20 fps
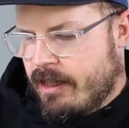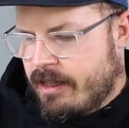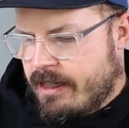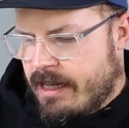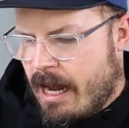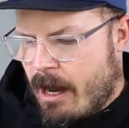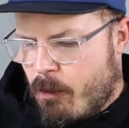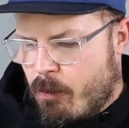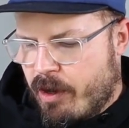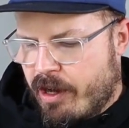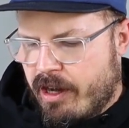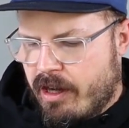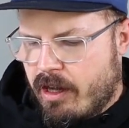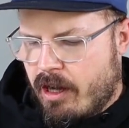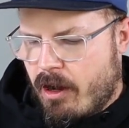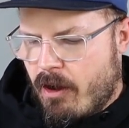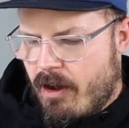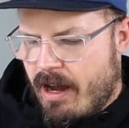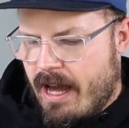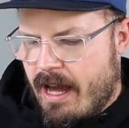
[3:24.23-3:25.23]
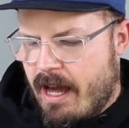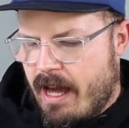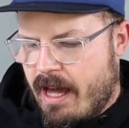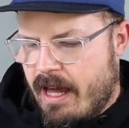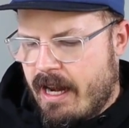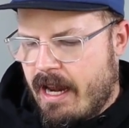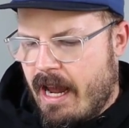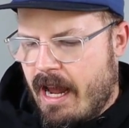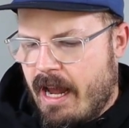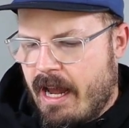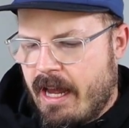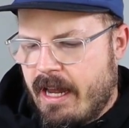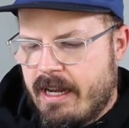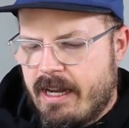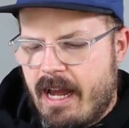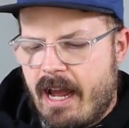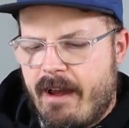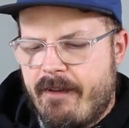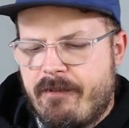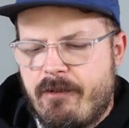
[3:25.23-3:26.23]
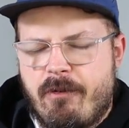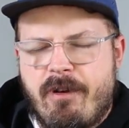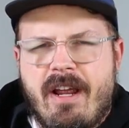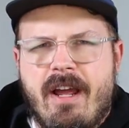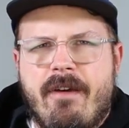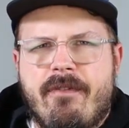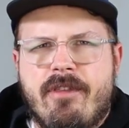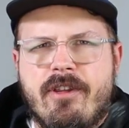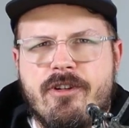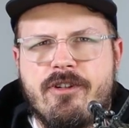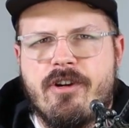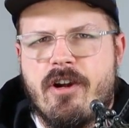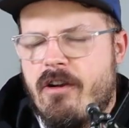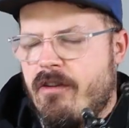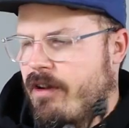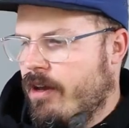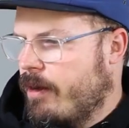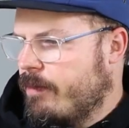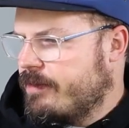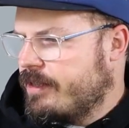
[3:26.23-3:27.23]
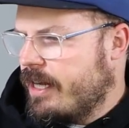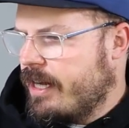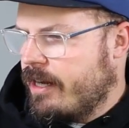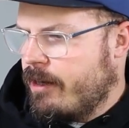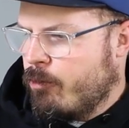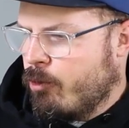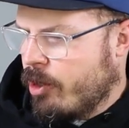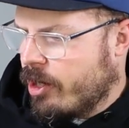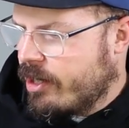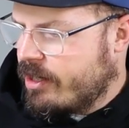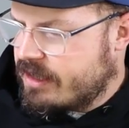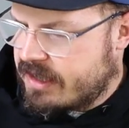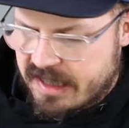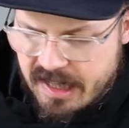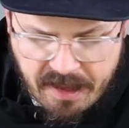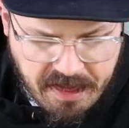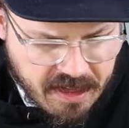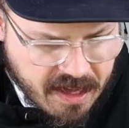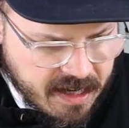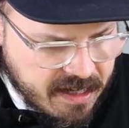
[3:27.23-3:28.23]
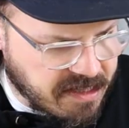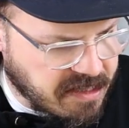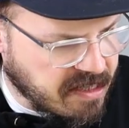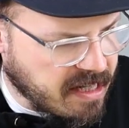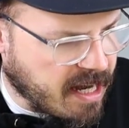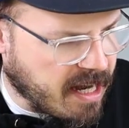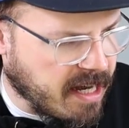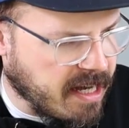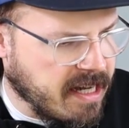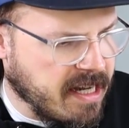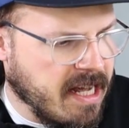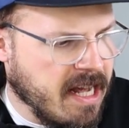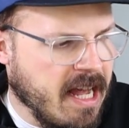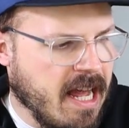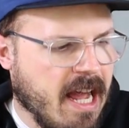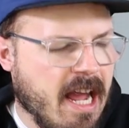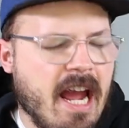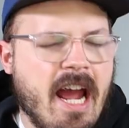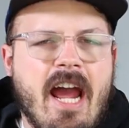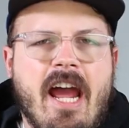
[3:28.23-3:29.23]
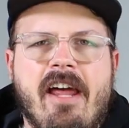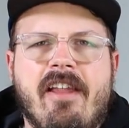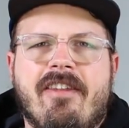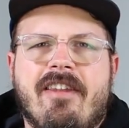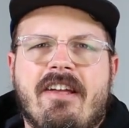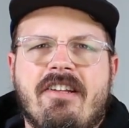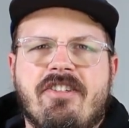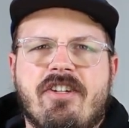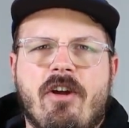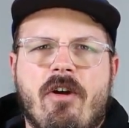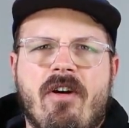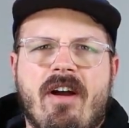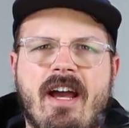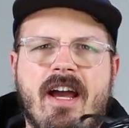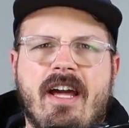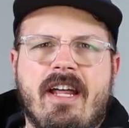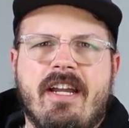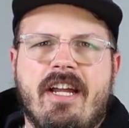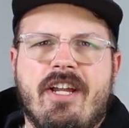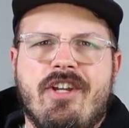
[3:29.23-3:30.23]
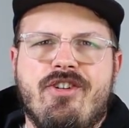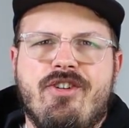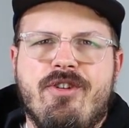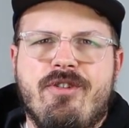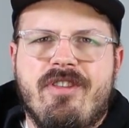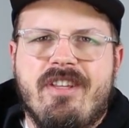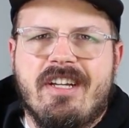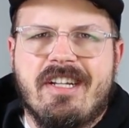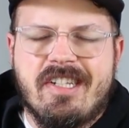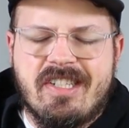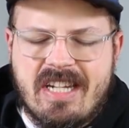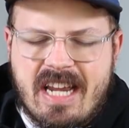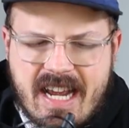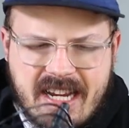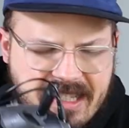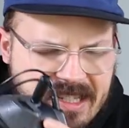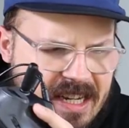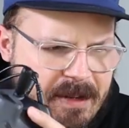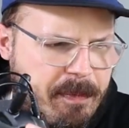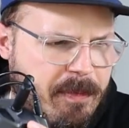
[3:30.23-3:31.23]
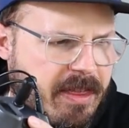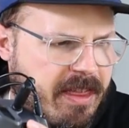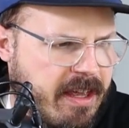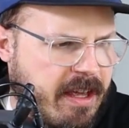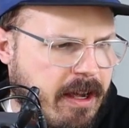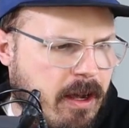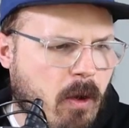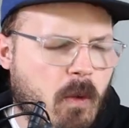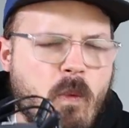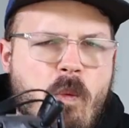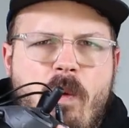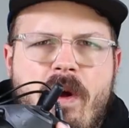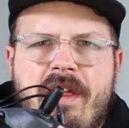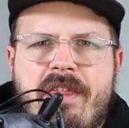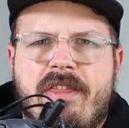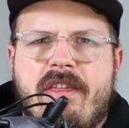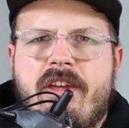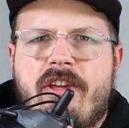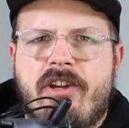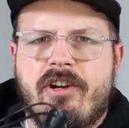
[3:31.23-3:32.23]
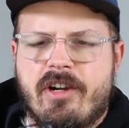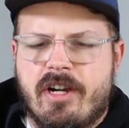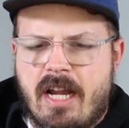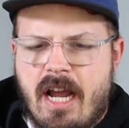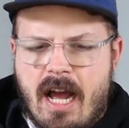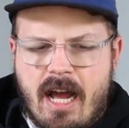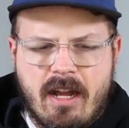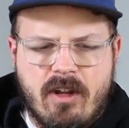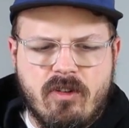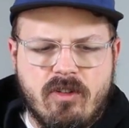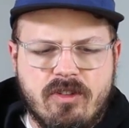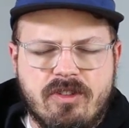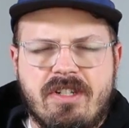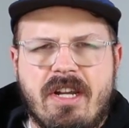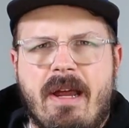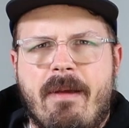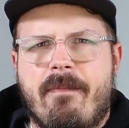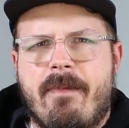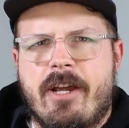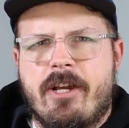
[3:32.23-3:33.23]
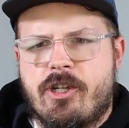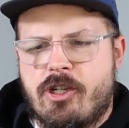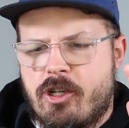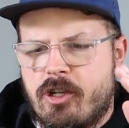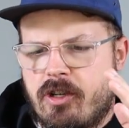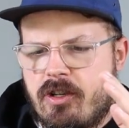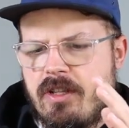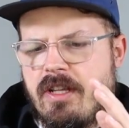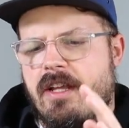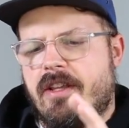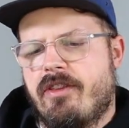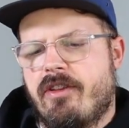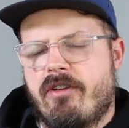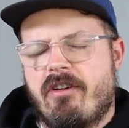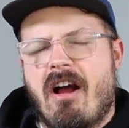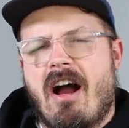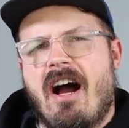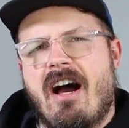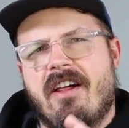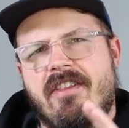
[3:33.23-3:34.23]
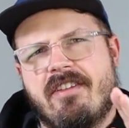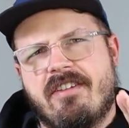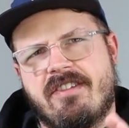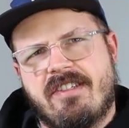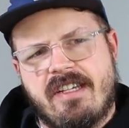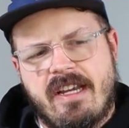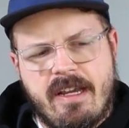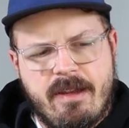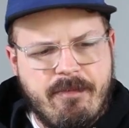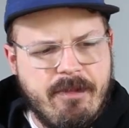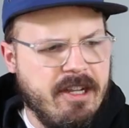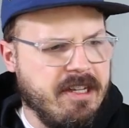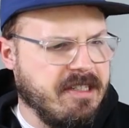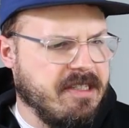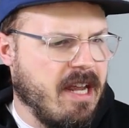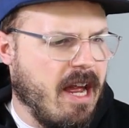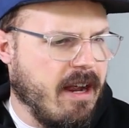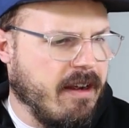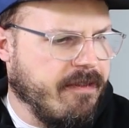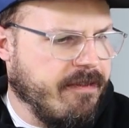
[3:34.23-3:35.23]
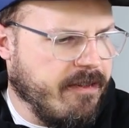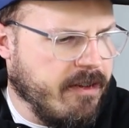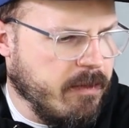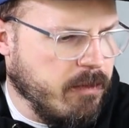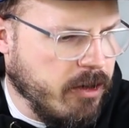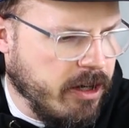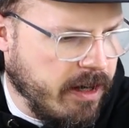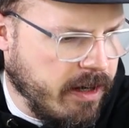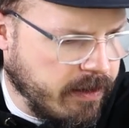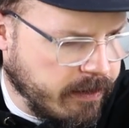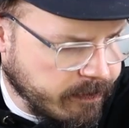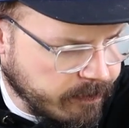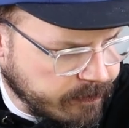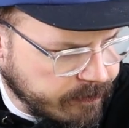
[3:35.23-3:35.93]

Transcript: Now we're going to go ahead, and after we have the drone updated, we're going to set that aside. And let's go ahead and do the exact same thing with your goggles and make sure that they're on the same exact firmware.